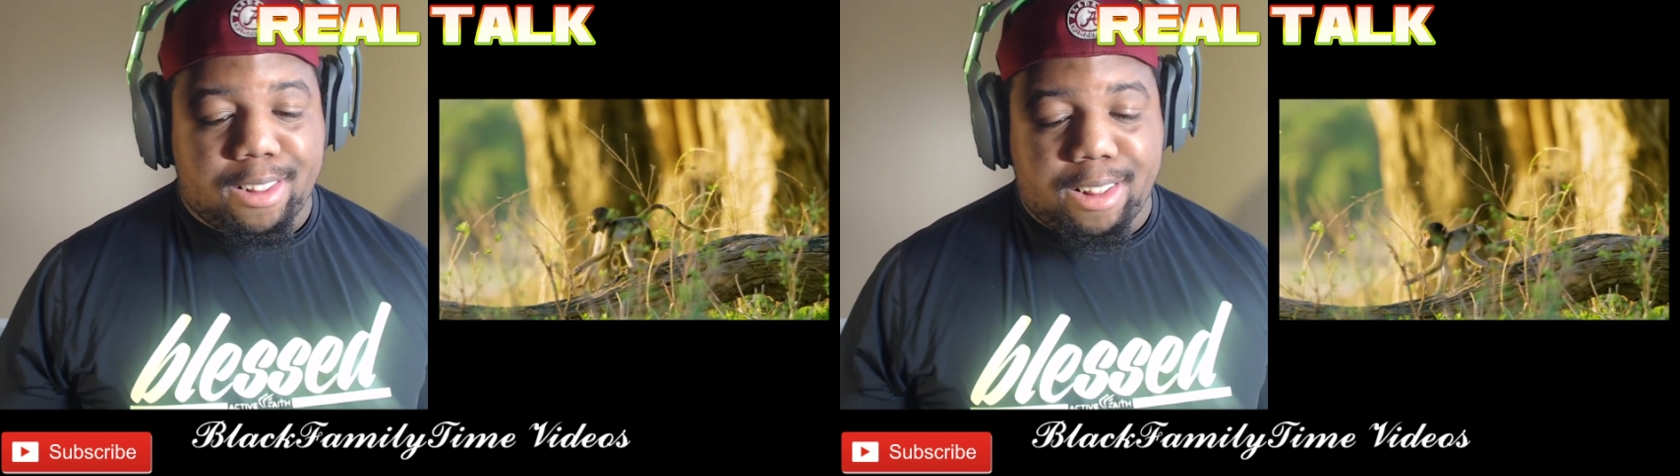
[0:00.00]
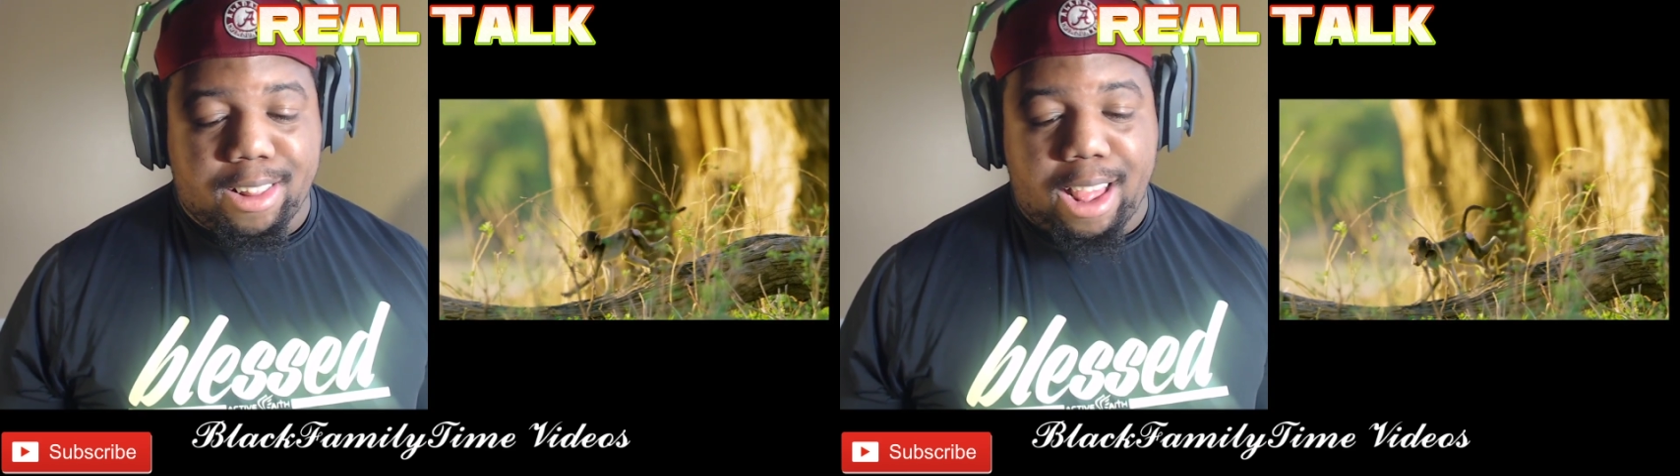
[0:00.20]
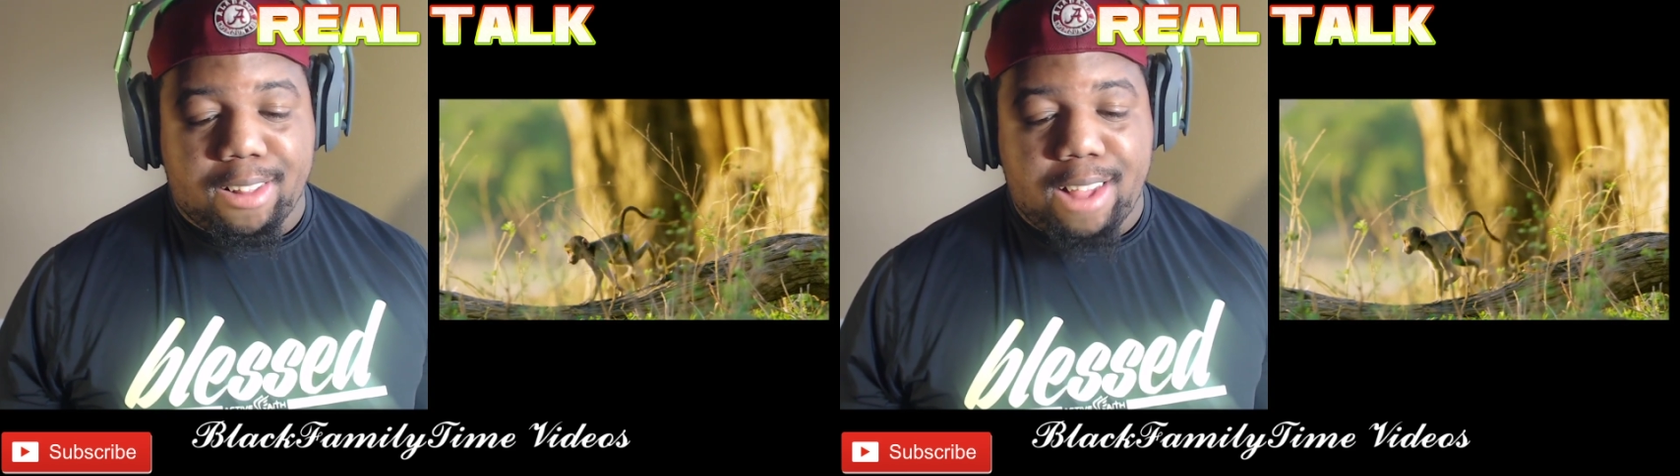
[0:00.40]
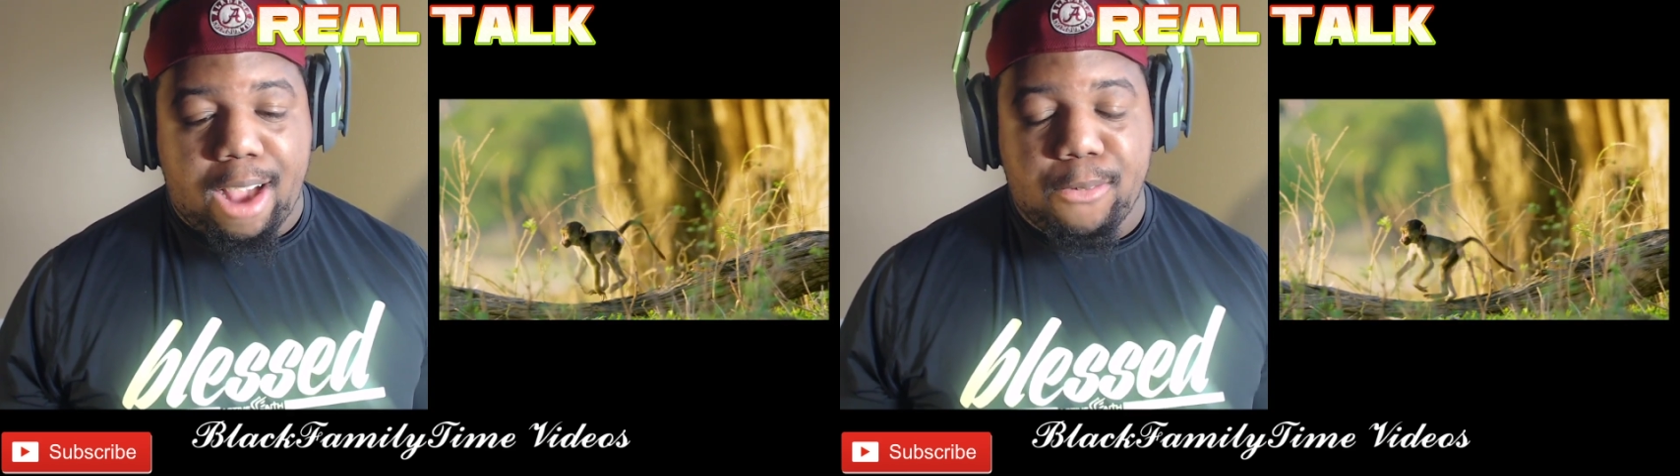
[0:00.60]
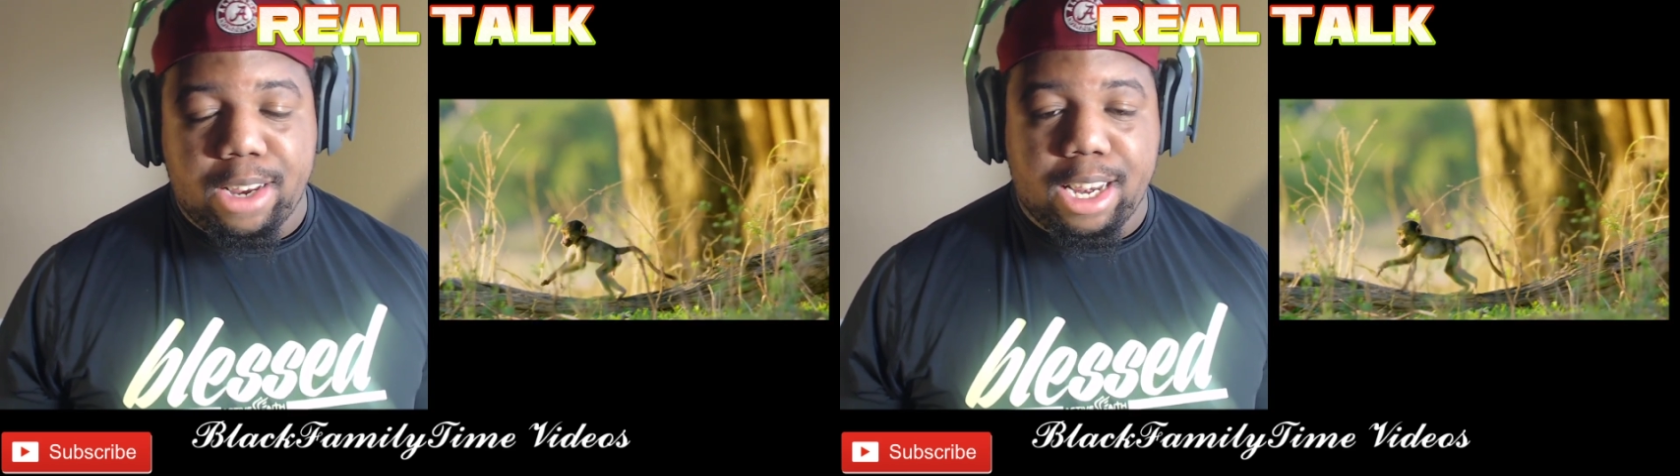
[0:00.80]
and that's
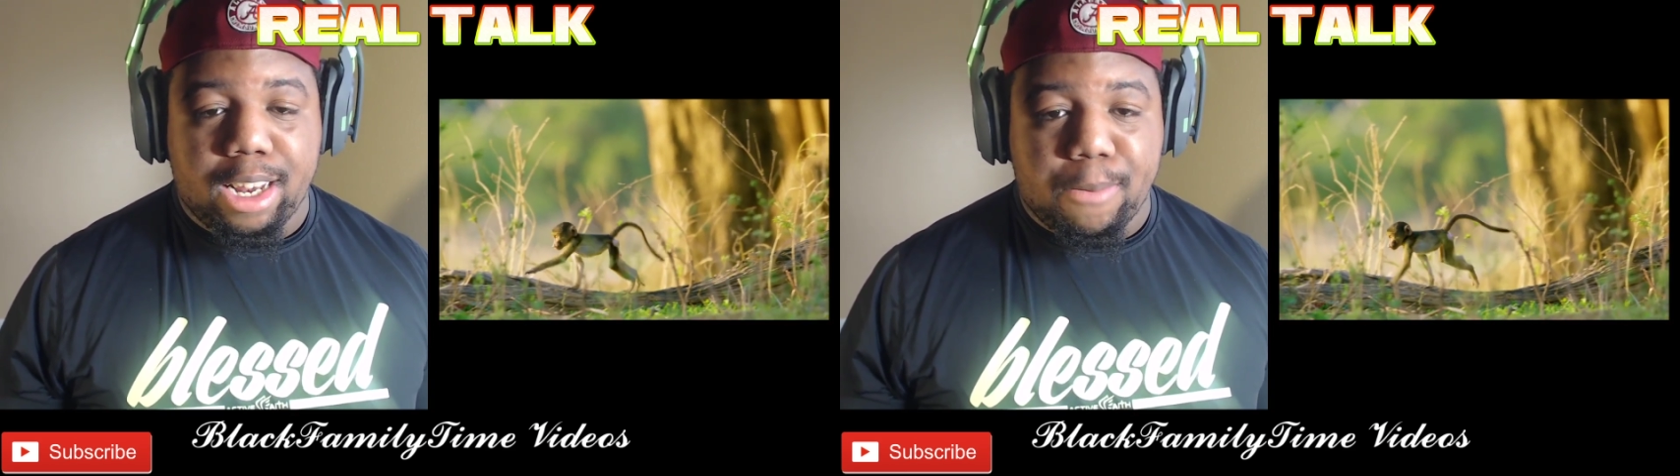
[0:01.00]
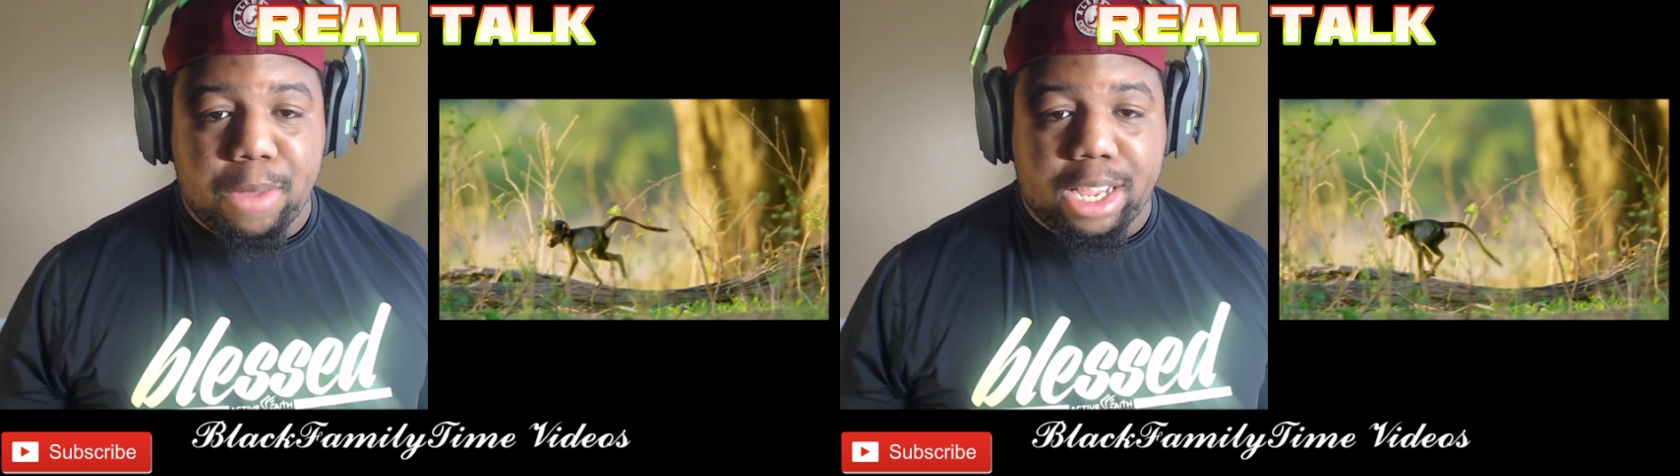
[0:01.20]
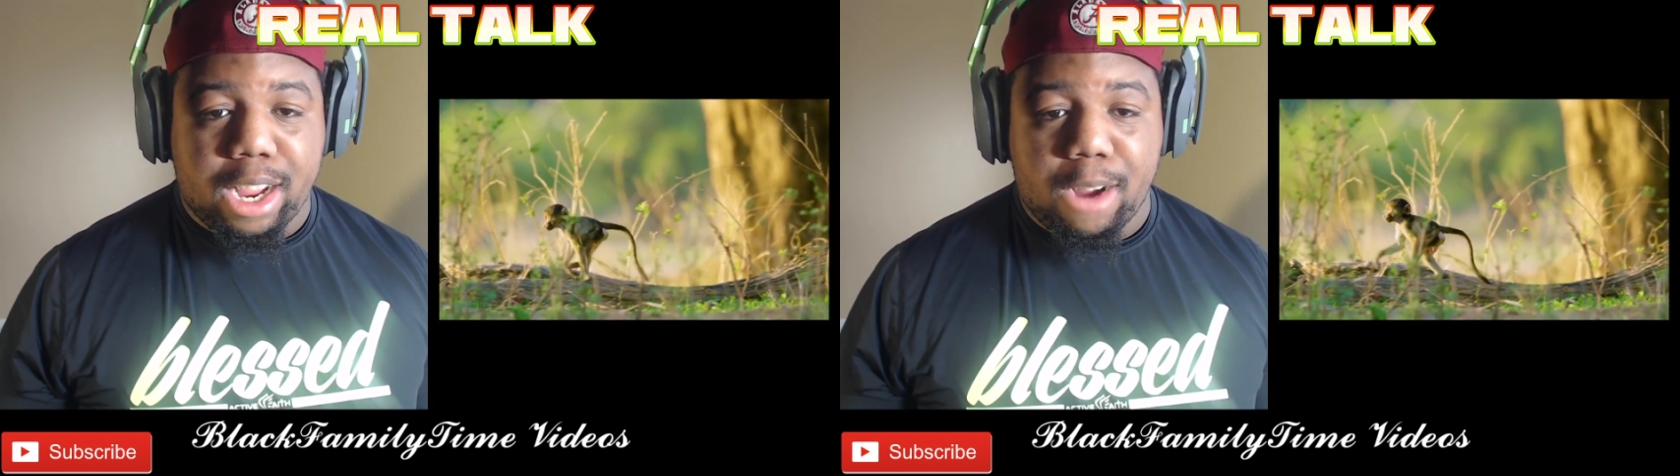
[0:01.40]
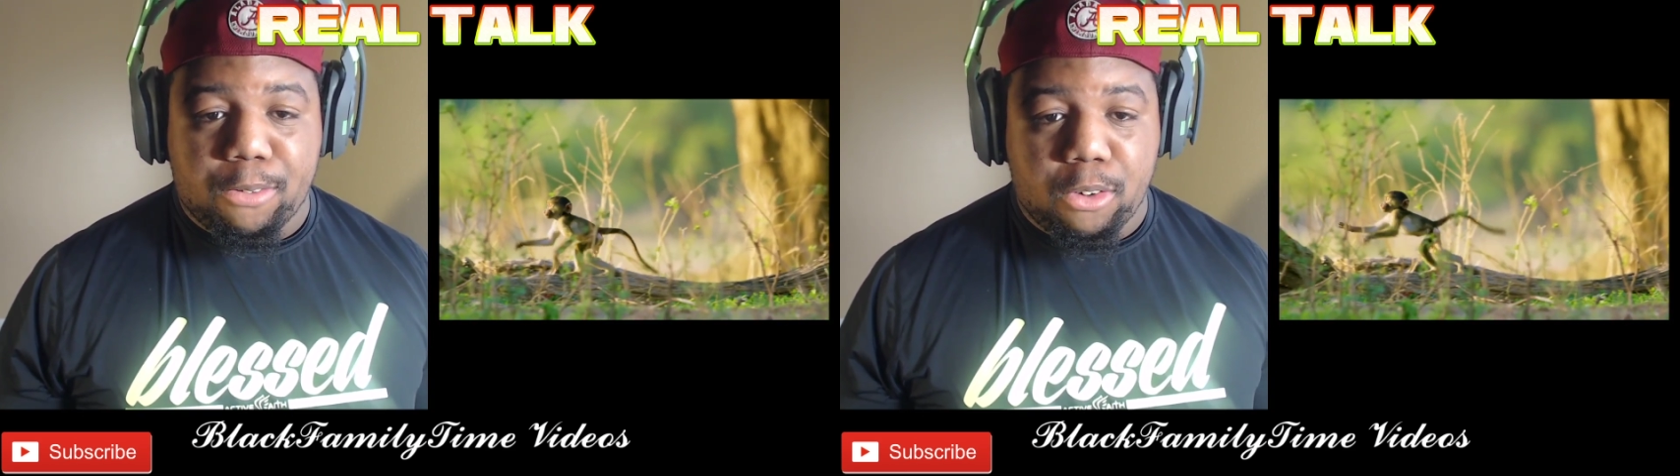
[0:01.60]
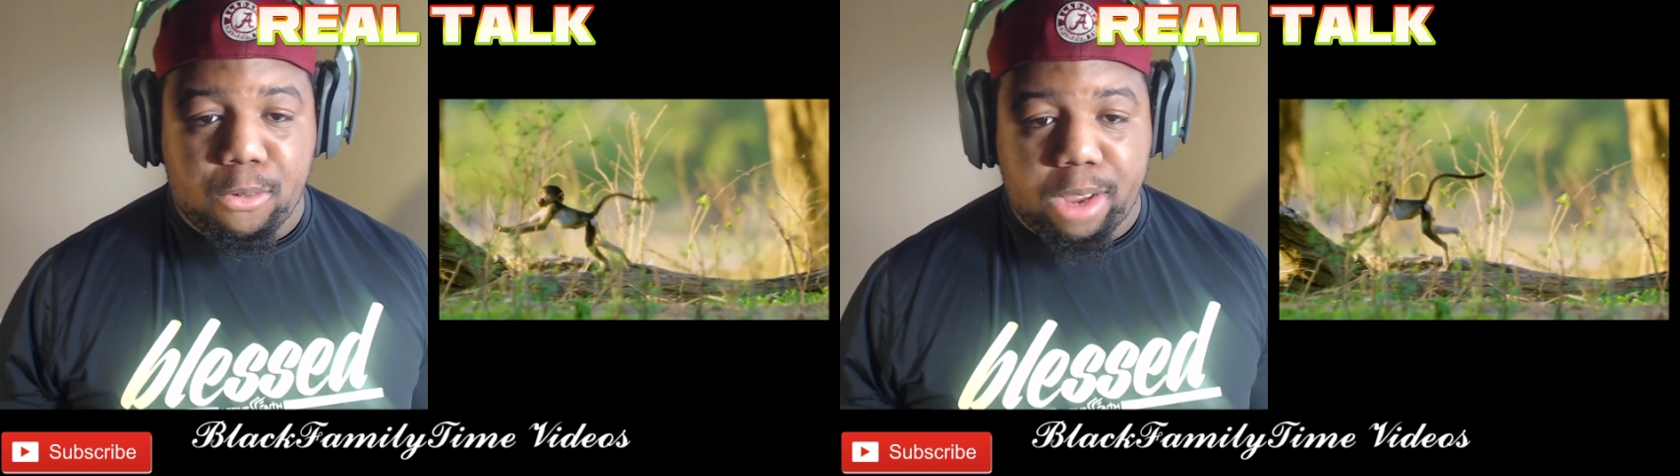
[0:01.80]
how we need to be
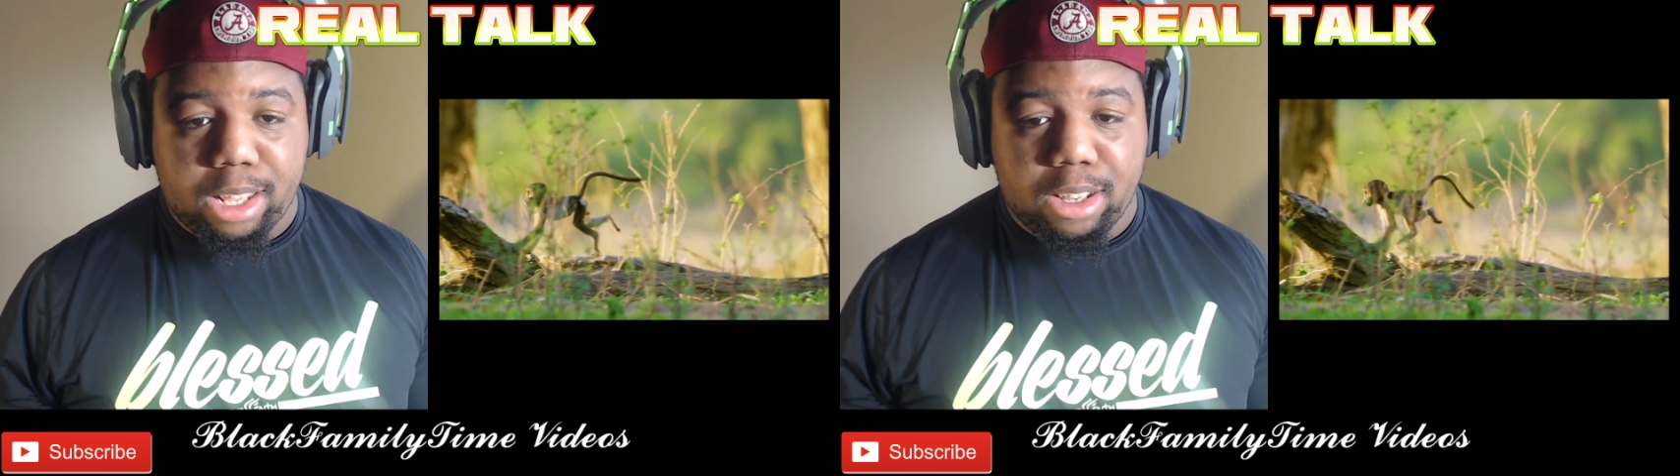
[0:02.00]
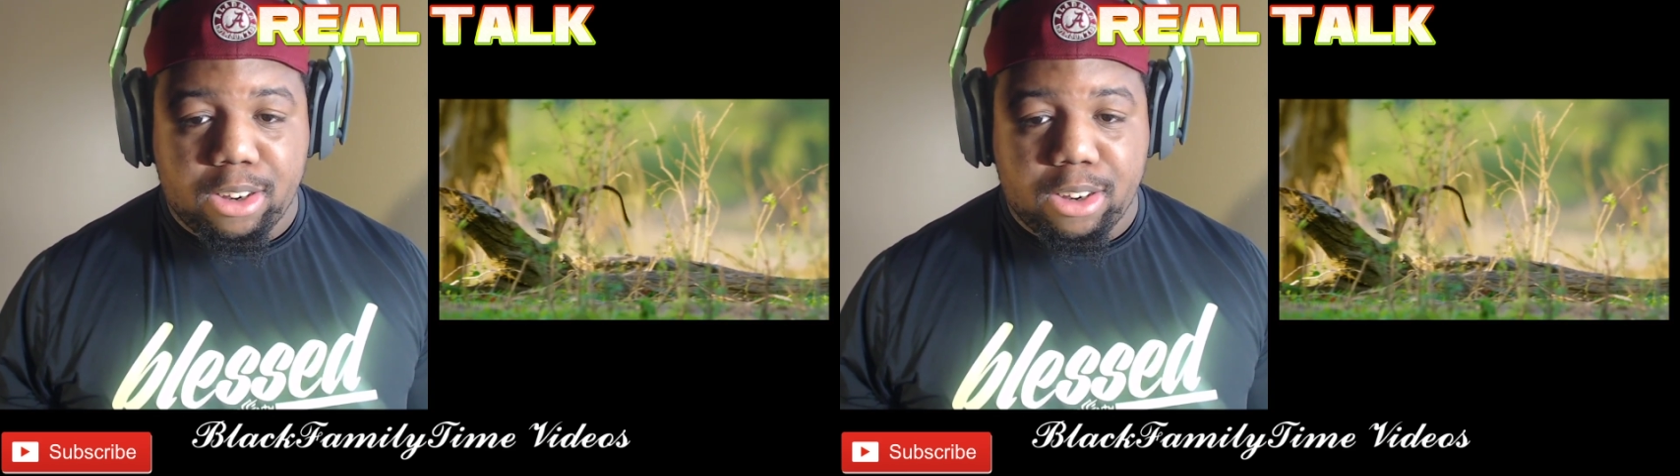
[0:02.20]
careful with,